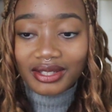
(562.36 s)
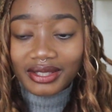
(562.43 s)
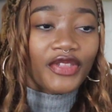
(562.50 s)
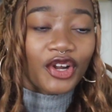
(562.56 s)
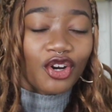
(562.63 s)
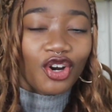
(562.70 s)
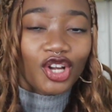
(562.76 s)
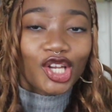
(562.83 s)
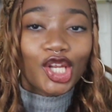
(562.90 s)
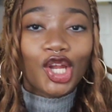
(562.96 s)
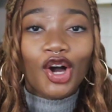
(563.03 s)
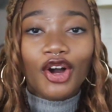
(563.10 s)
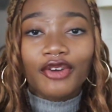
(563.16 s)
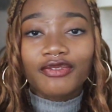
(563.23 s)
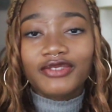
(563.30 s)
there are a
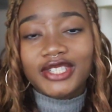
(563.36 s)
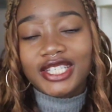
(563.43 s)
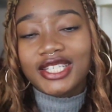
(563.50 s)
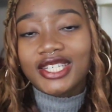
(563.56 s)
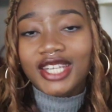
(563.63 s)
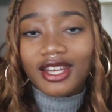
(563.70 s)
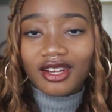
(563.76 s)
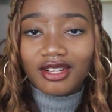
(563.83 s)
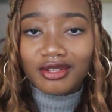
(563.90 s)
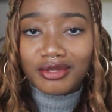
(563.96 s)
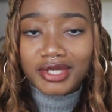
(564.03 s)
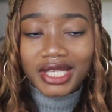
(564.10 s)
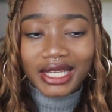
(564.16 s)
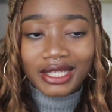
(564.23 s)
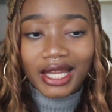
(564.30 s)
lot of
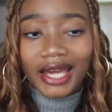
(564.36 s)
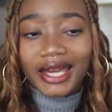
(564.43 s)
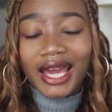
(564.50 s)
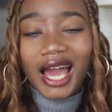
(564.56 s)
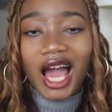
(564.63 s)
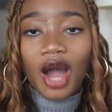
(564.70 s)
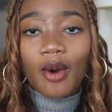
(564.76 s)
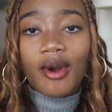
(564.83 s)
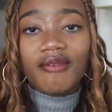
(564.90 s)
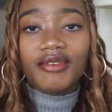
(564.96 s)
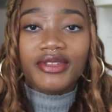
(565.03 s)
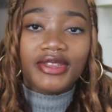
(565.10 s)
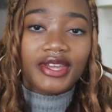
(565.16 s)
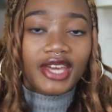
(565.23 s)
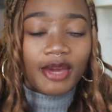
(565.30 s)
details in like how
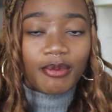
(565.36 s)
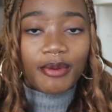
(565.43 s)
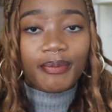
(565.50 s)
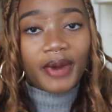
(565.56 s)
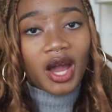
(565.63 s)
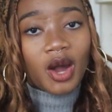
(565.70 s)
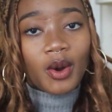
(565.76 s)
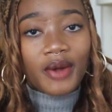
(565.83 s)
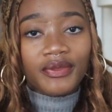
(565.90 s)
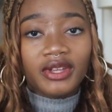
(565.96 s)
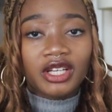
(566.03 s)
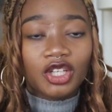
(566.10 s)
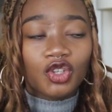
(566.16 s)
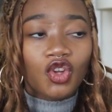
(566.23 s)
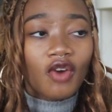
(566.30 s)
everything came about and the
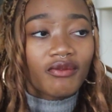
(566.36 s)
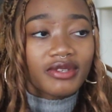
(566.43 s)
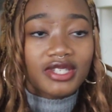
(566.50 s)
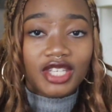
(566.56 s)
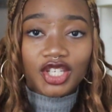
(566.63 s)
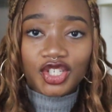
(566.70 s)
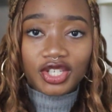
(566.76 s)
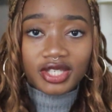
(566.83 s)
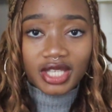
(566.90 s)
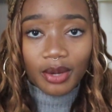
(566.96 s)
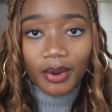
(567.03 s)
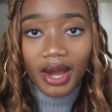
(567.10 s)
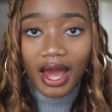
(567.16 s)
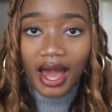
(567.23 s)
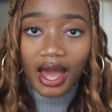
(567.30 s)
little conversations that
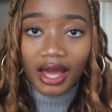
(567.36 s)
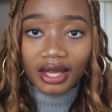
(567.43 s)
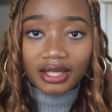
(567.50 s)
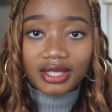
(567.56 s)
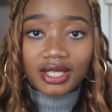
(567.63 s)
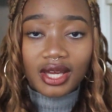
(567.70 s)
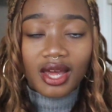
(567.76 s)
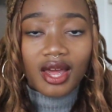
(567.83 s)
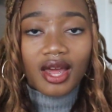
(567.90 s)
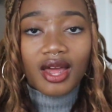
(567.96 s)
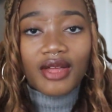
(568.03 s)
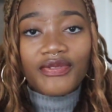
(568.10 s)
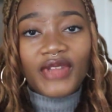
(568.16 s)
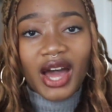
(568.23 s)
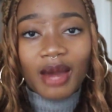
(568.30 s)
were had
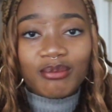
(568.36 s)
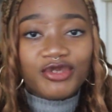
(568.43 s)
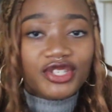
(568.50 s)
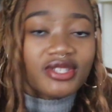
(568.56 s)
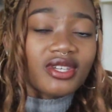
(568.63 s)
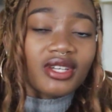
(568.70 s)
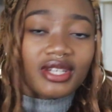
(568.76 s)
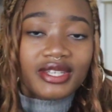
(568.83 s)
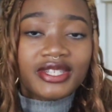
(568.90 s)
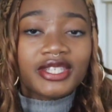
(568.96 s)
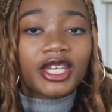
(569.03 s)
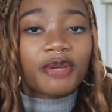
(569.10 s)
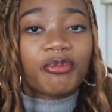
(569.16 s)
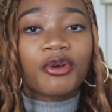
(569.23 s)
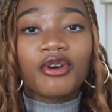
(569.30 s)
that I'm just gonna
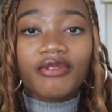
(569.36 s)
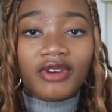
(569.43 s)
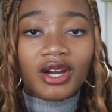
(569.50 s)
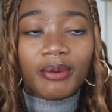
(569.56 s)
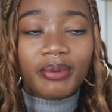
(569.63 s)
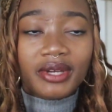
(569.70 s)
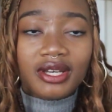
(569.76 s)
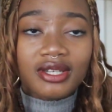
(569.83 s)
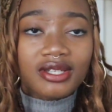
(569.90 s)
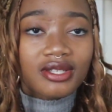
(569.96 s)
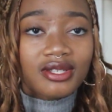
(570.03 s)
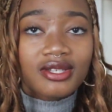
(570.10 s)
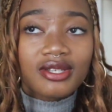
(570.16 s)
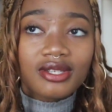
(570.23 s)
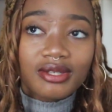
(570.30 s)
skip over,
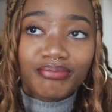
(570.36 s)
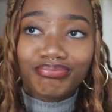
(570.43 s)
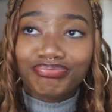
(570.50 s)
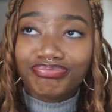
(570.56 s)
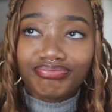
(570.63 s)
because,